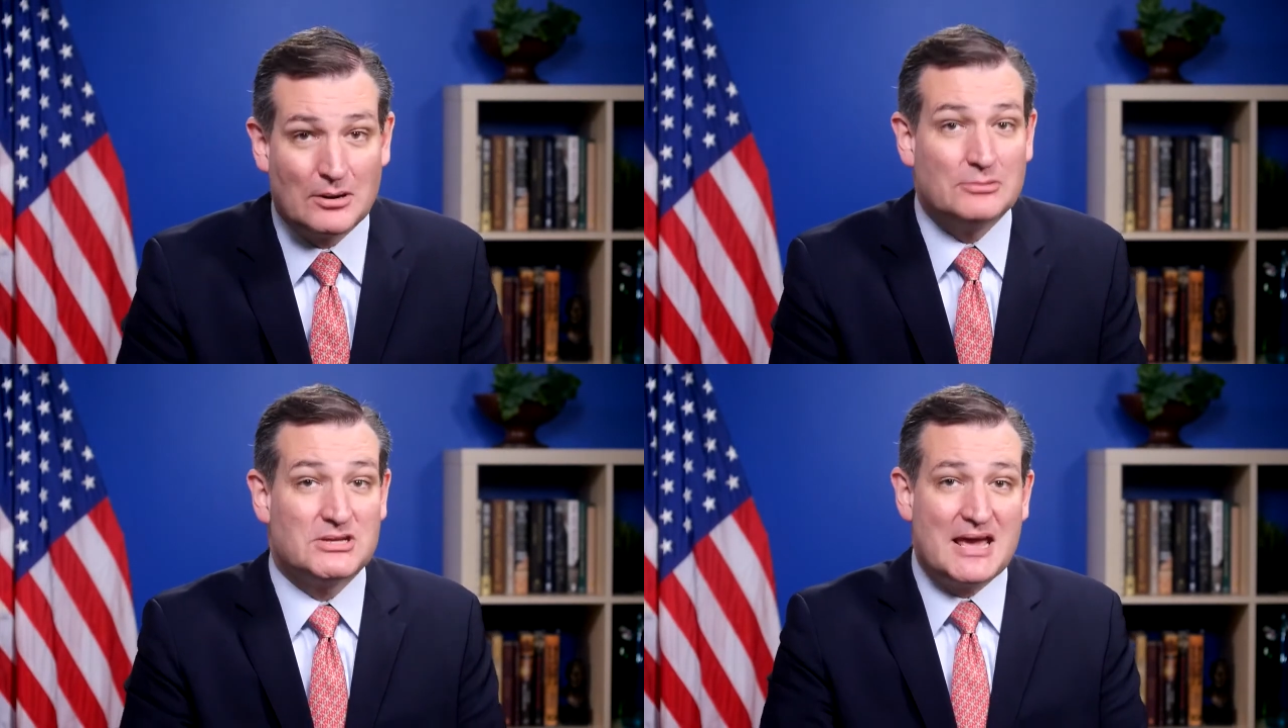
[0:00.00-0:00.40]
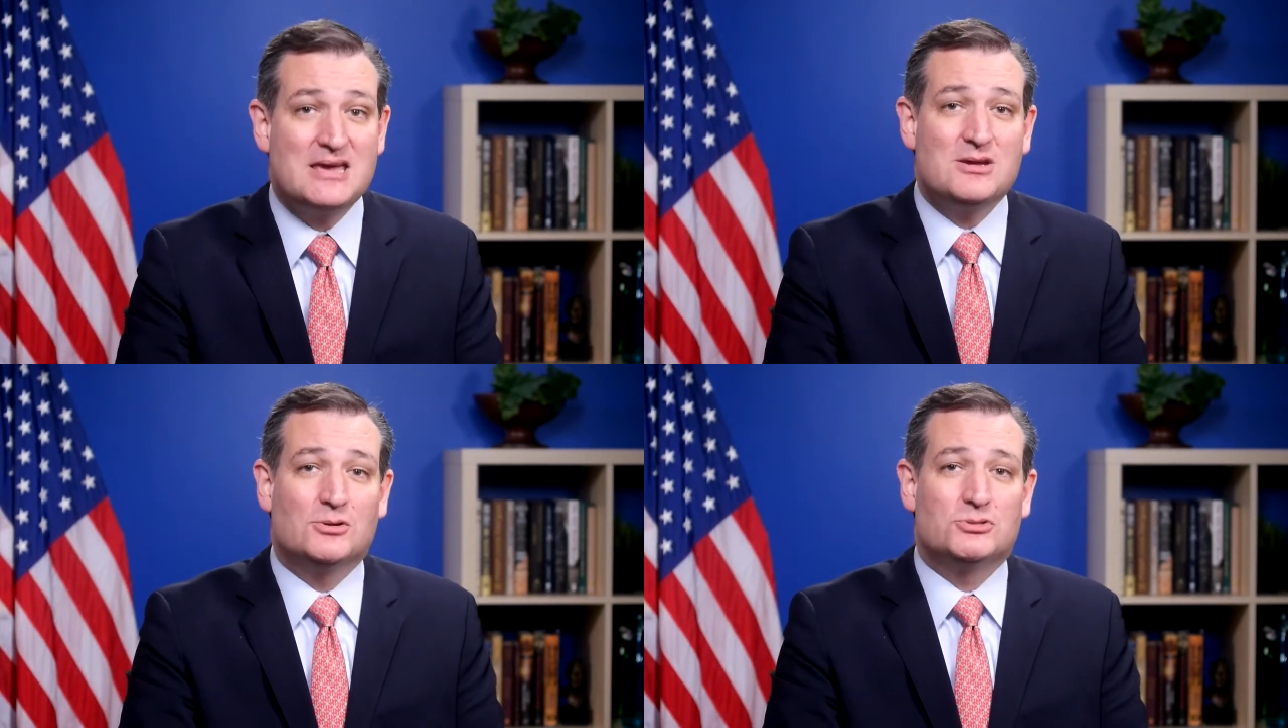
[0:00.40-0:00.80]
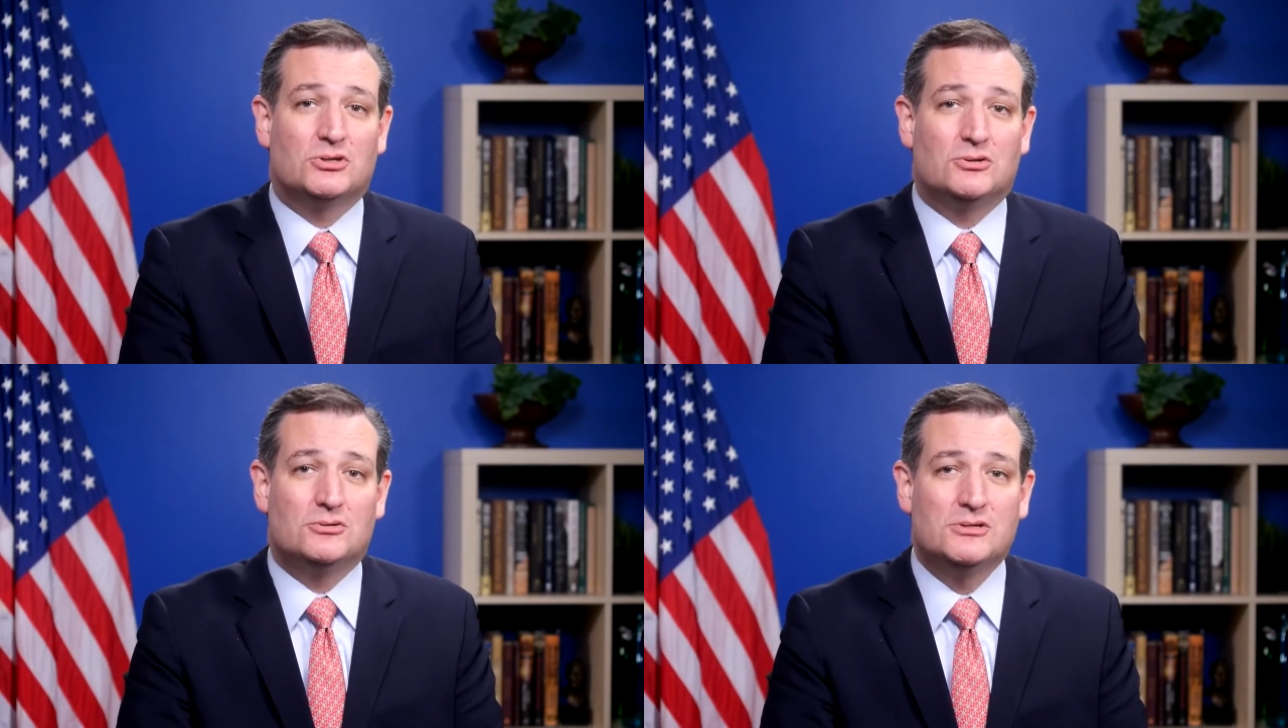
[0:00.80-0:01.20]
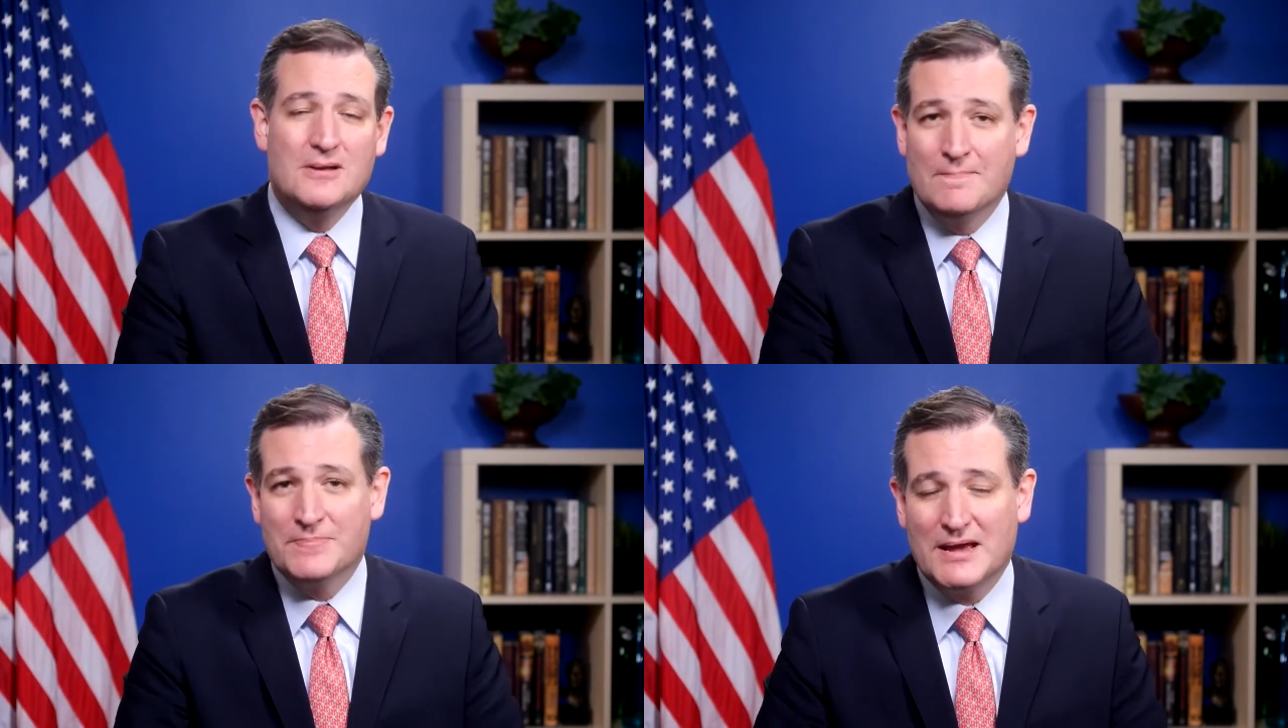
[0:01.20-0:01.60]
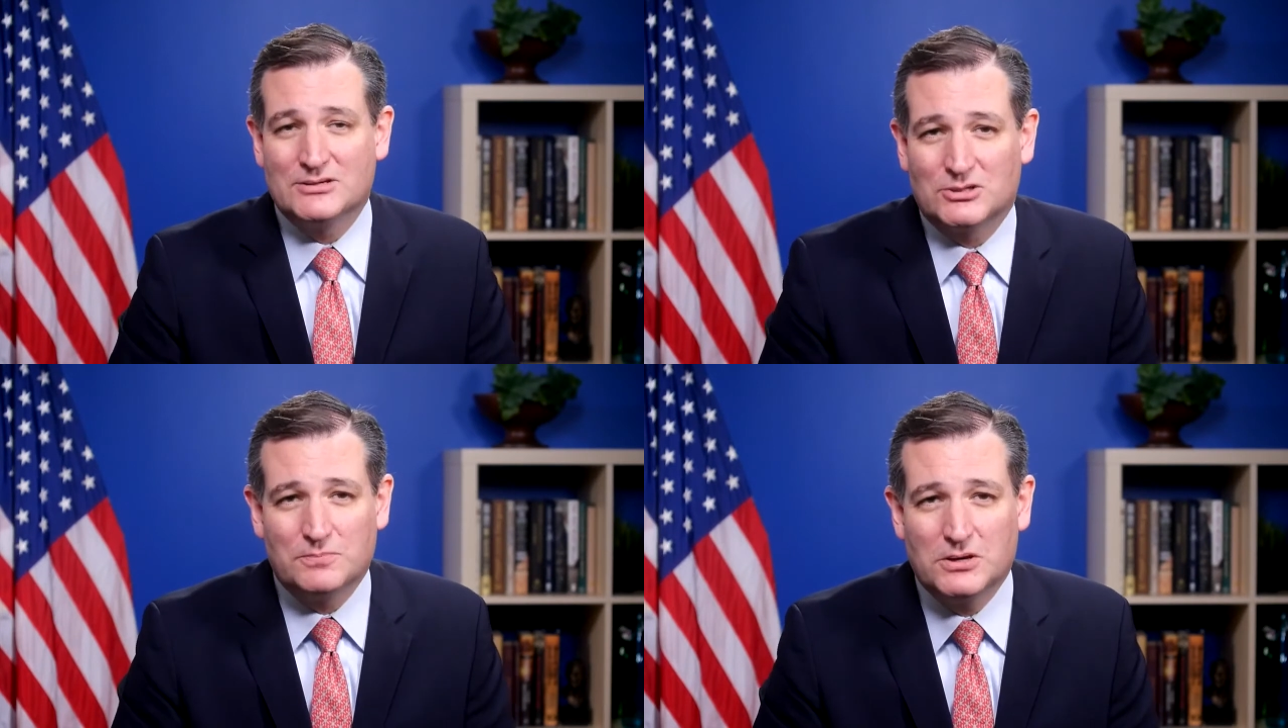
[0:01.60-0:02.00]
I was 8 years old as
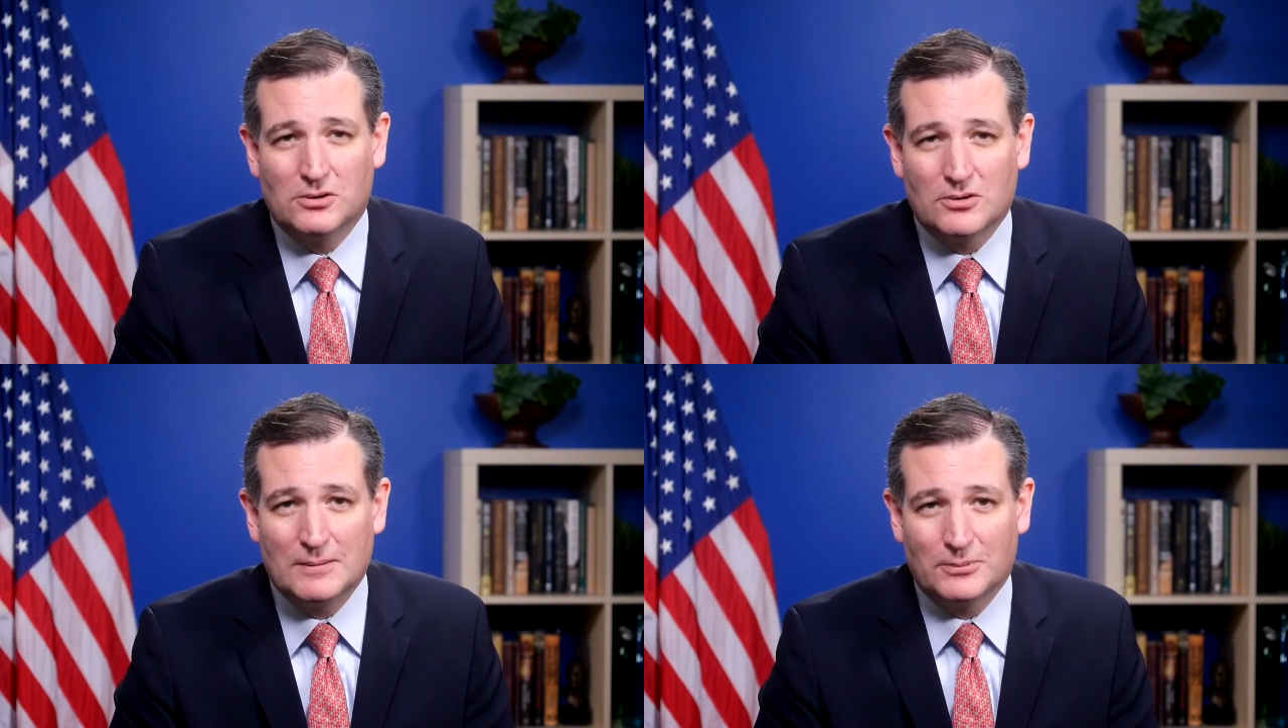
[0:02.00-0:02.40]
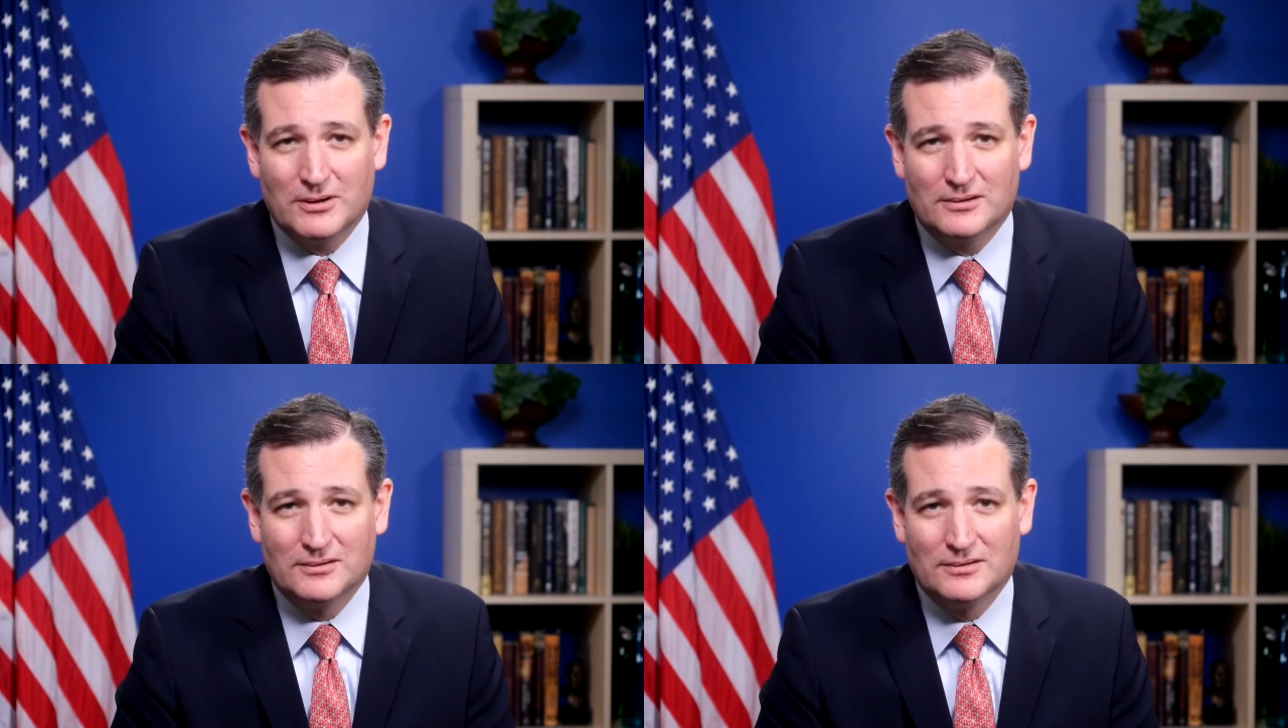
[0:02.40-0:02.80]
a computer operator.